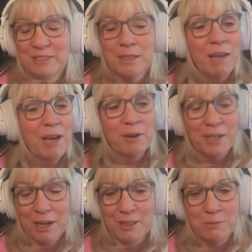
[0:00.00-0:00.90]
Somehow
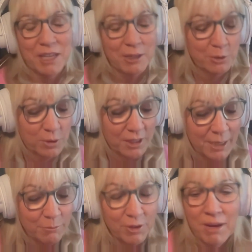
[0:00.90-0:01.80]
it got to me. I don't know where it
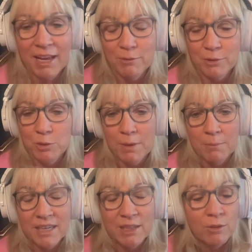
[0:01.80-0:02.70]
came from. I don't do my
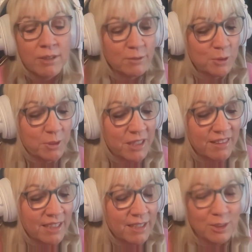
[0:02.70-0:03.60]
mail. I don't do
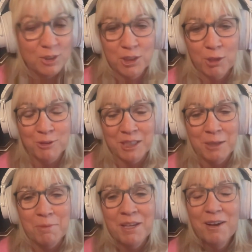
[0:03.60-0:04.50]
anything. It just shows
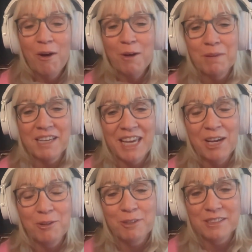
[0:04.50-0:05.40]
up on my
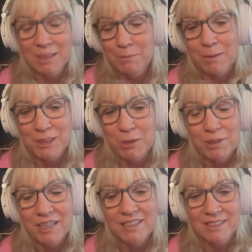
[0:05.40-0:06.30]
counter, and sometimes I
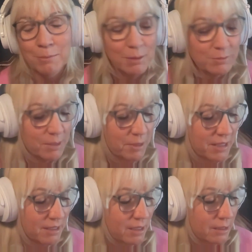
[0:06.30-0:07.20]
read it, and sometimes I'm
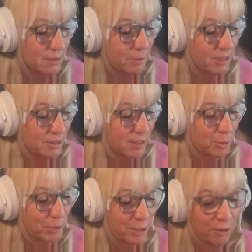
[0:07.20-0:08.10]
like, somebody else
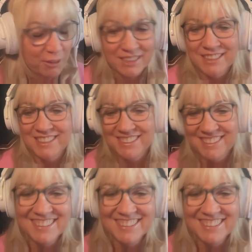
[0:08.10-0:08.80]
needs to read all this.